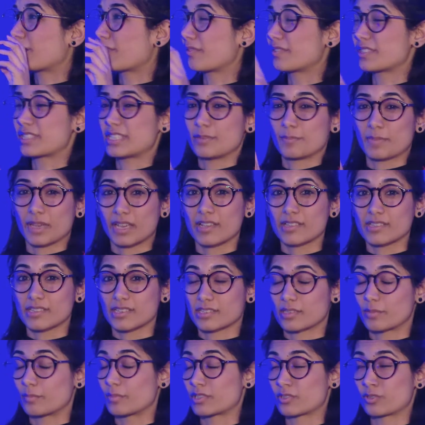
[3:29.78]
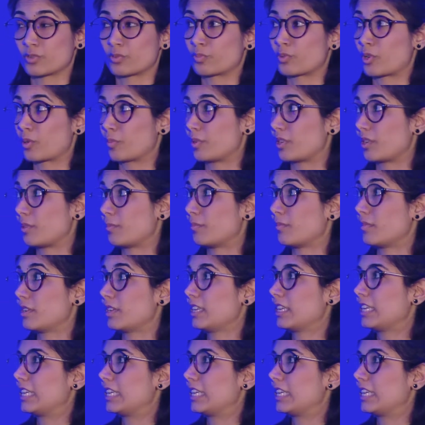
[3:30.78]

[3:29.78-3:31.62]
that obviously because it's a muscle problem,